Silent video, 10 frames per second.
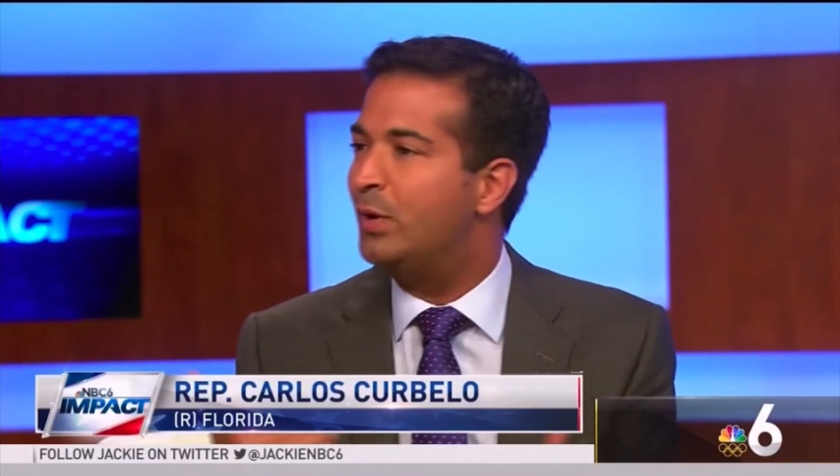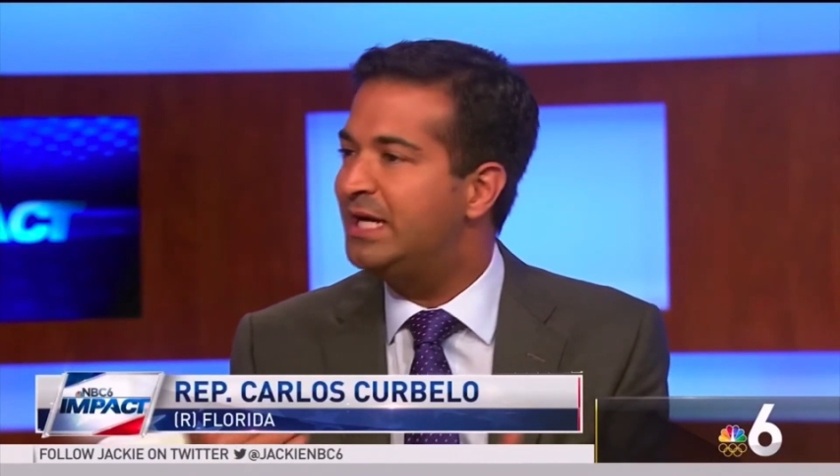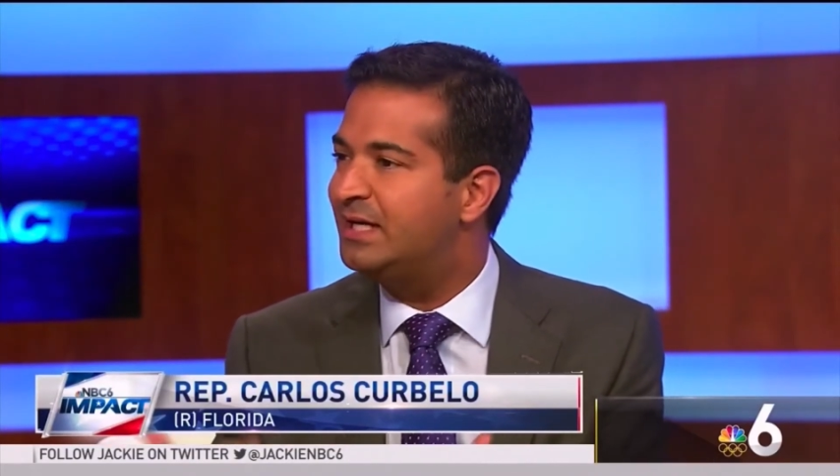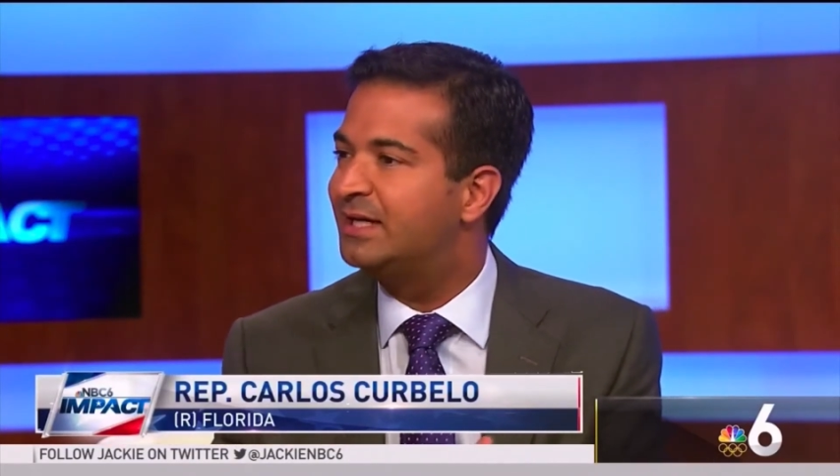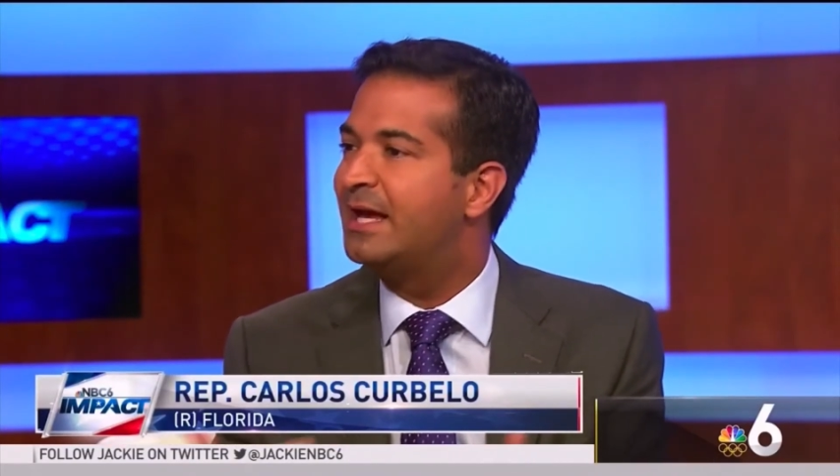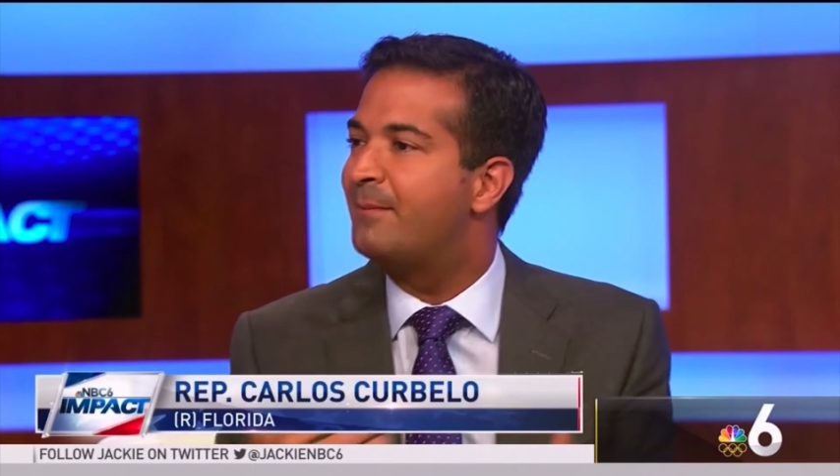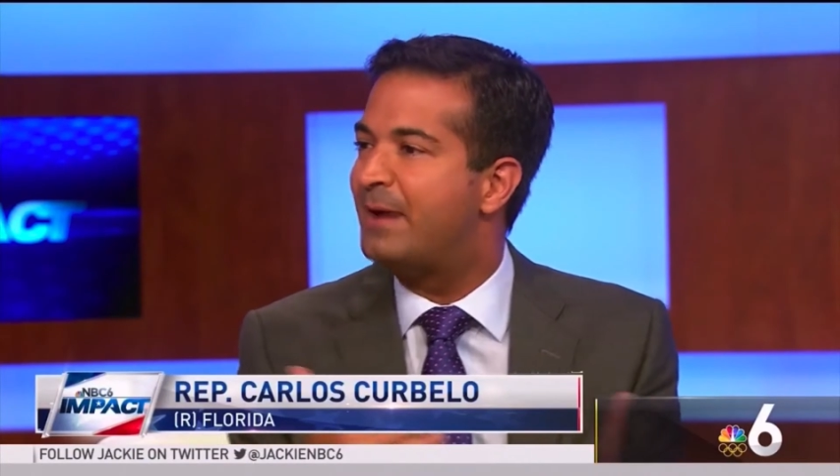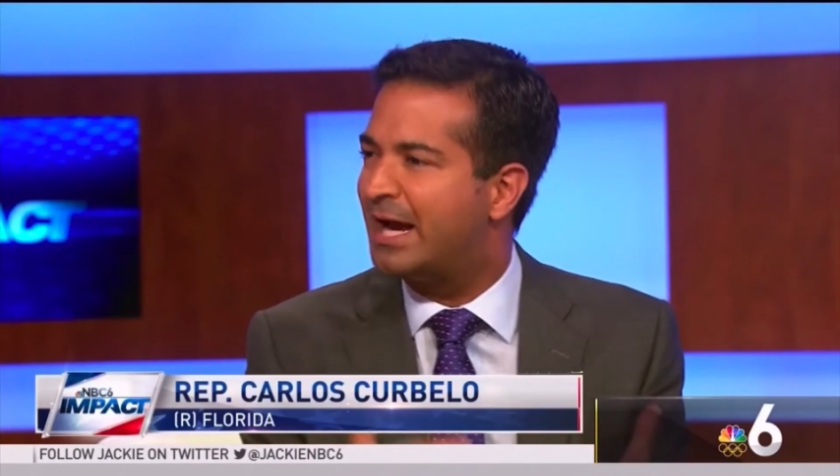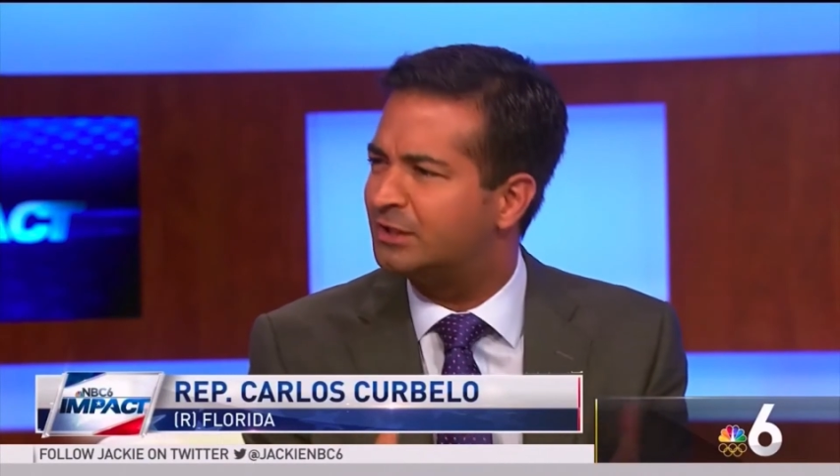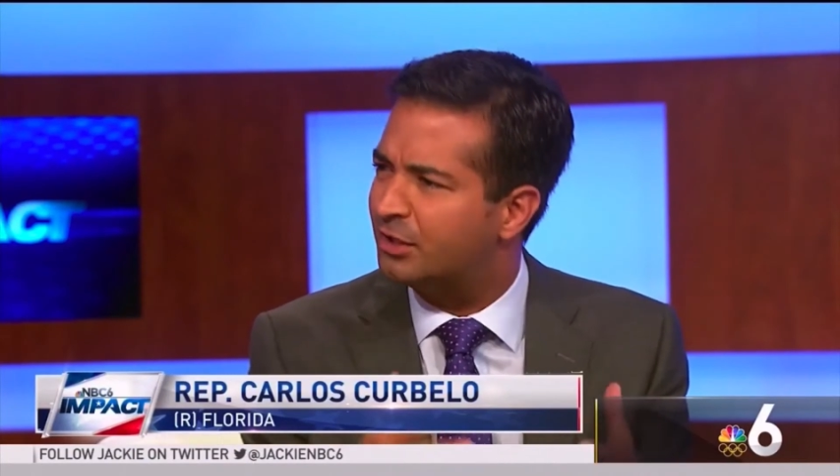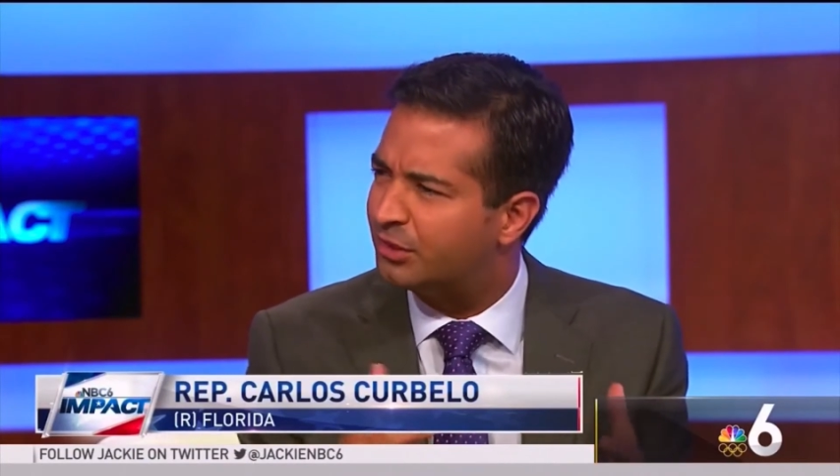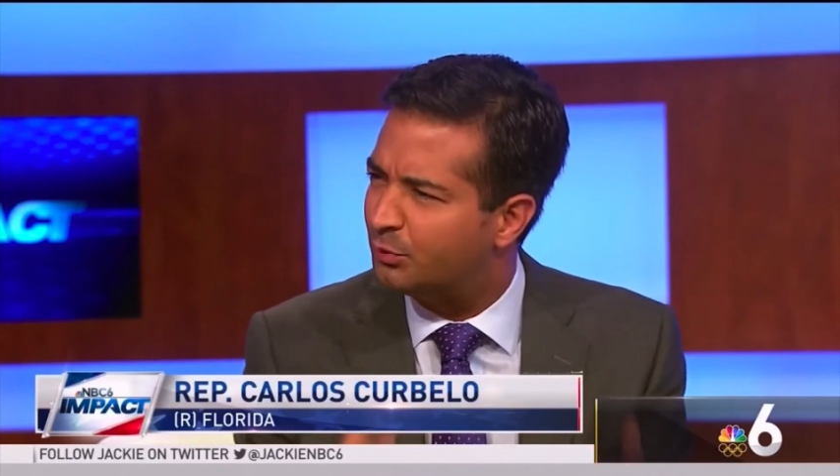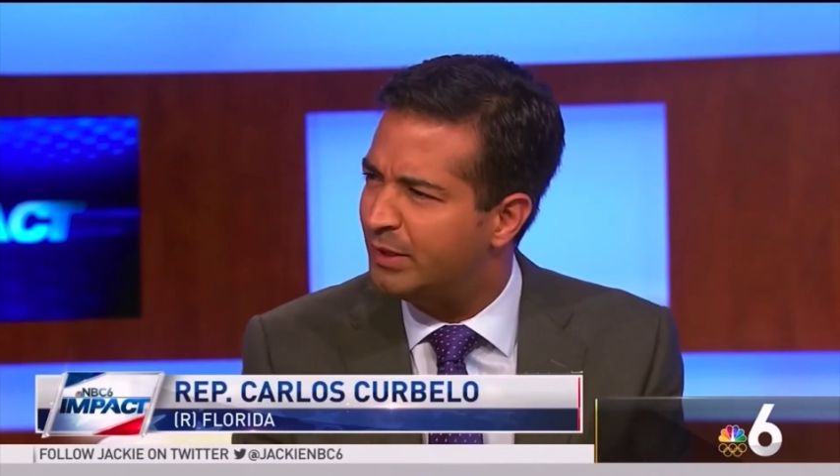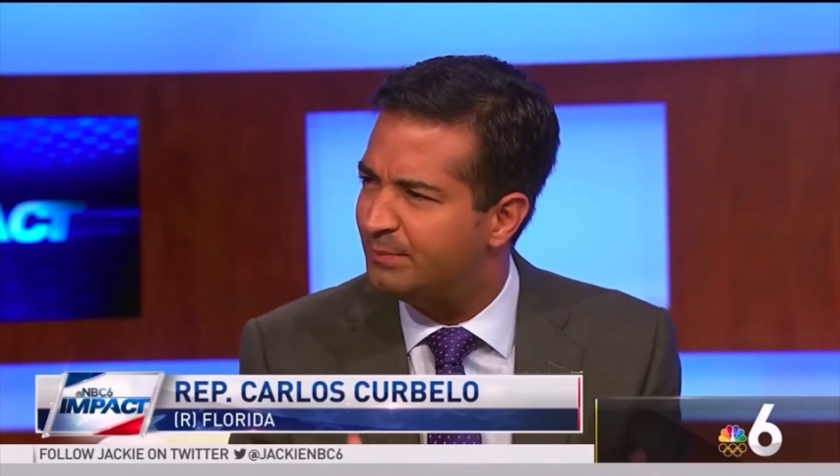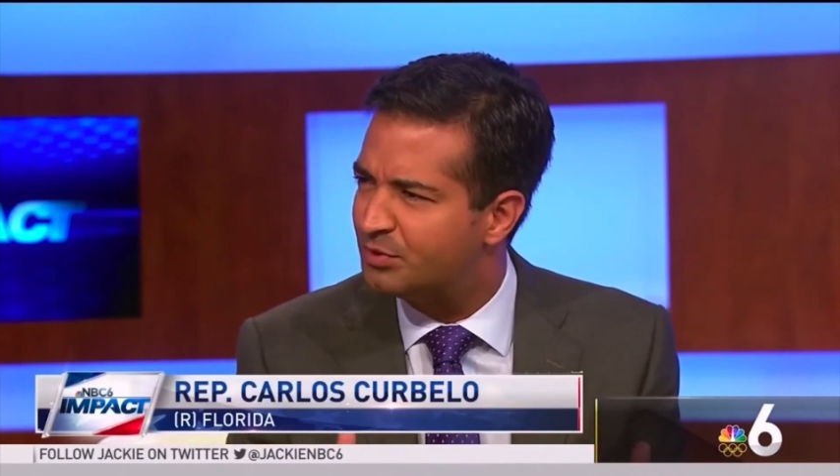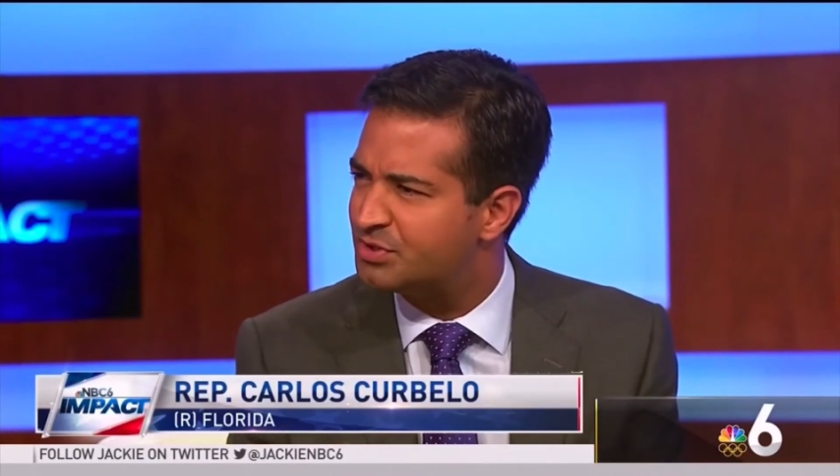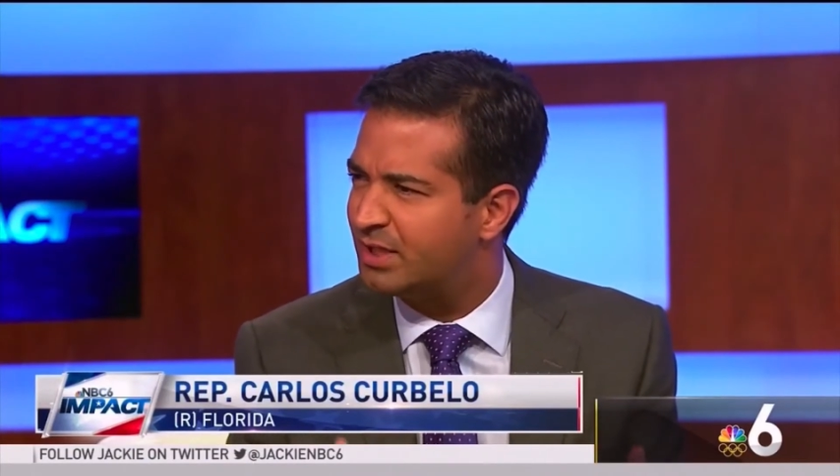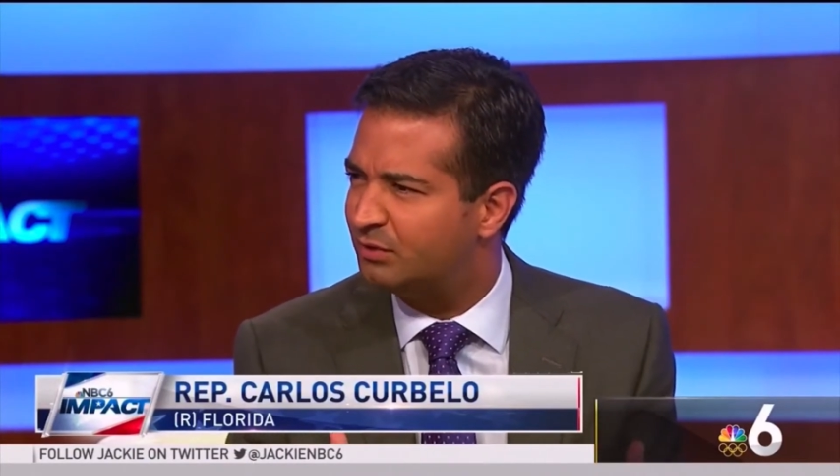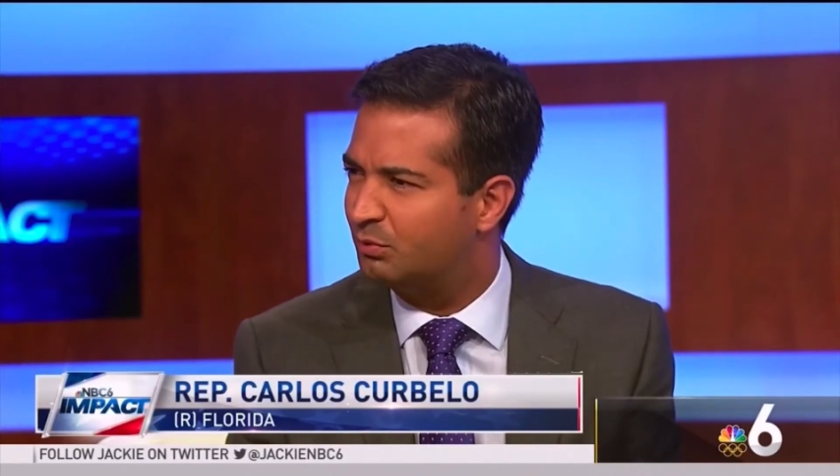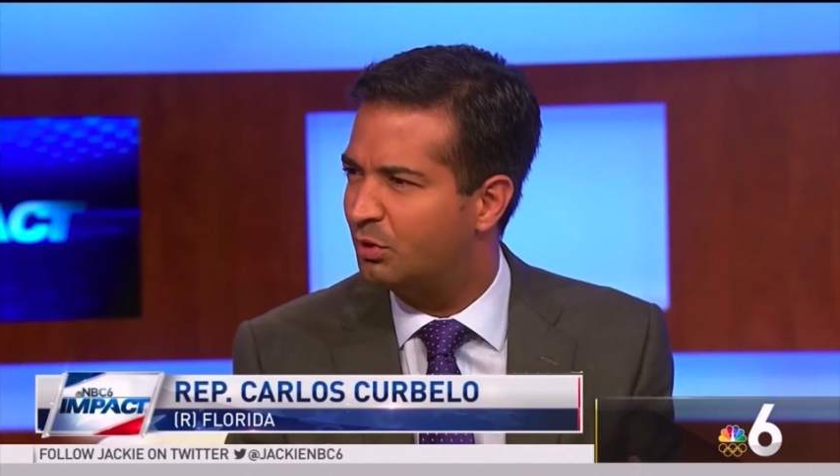We need to get back to 3%